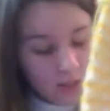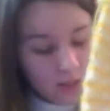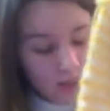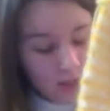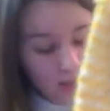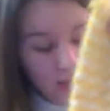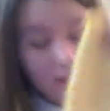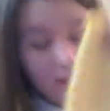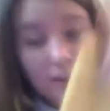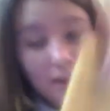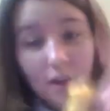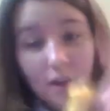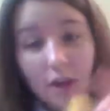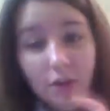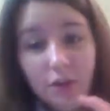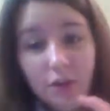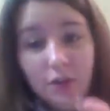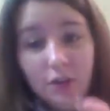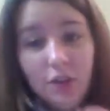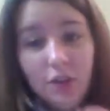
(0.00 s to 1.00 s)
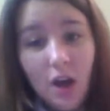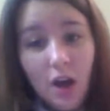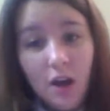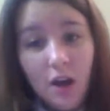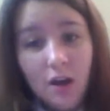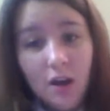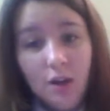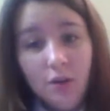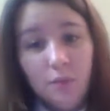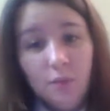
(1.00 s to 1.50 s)
and the other
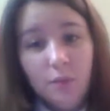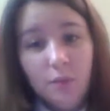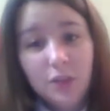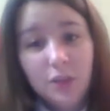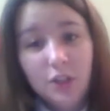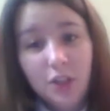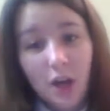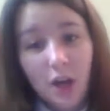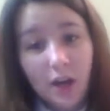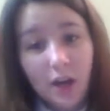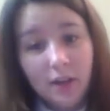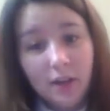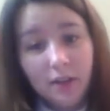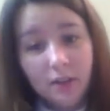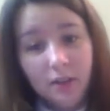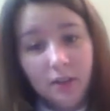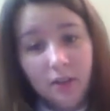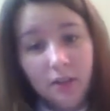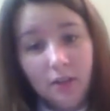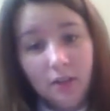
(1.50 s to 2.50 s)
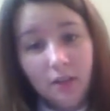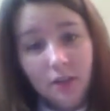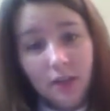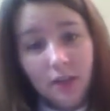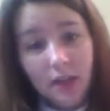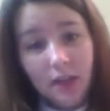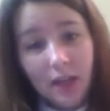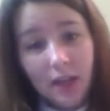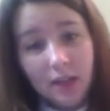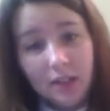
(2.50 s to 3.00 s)
sock was done,
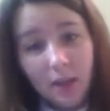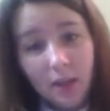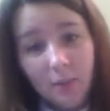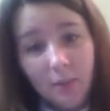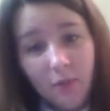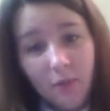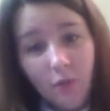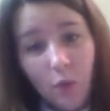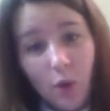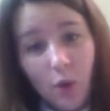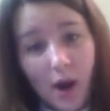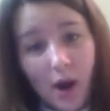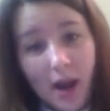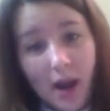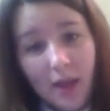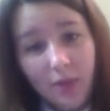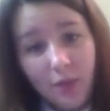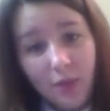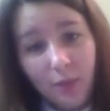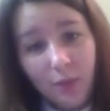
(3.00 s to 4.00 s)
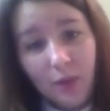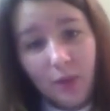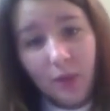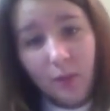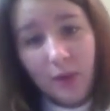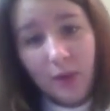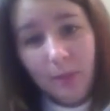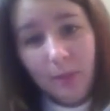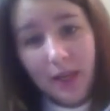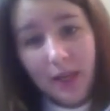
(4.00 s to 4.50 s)
except for I had 3
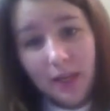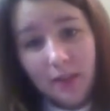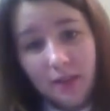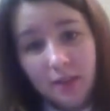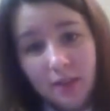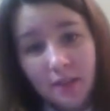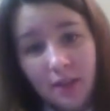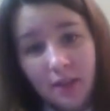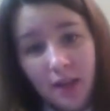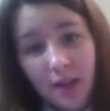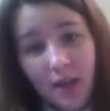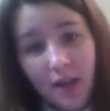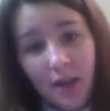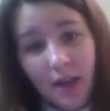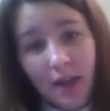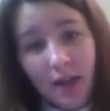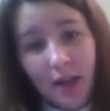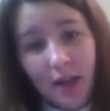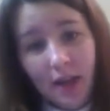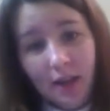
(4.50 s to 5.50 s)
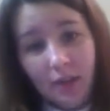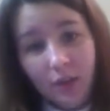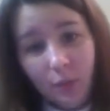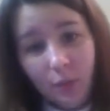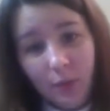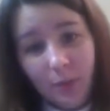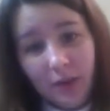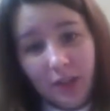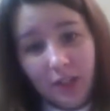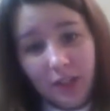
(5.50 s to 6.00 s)
repeats and the
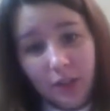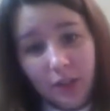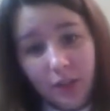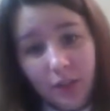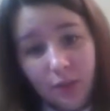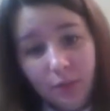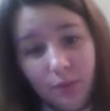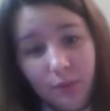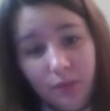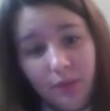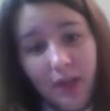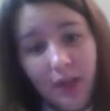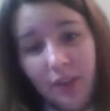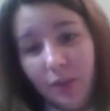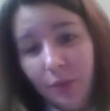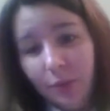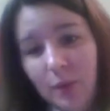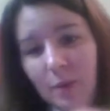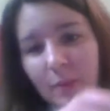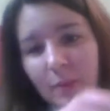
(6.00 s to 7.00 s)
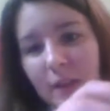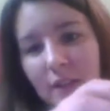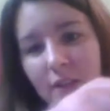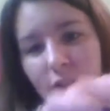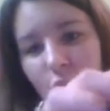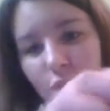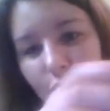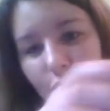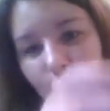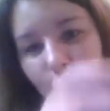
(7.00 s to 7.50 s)
ribbing to do. And the repeats
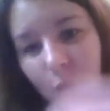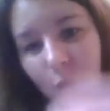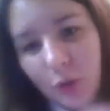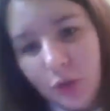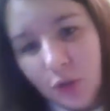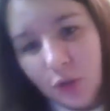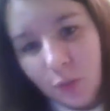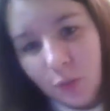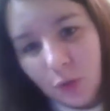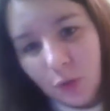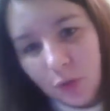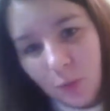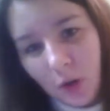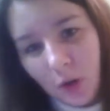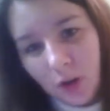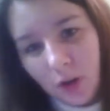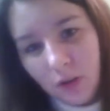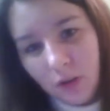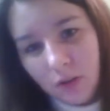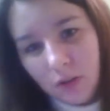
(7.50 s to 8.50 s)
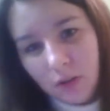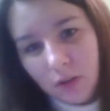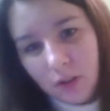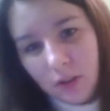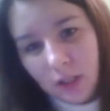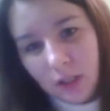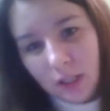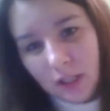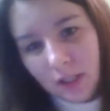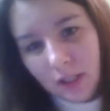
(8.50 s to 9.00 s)
are super, super small.
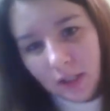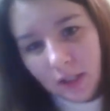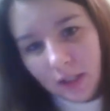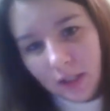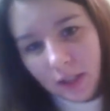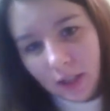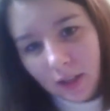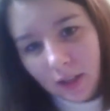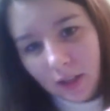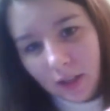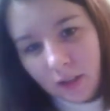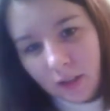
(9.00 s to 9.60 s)
Like,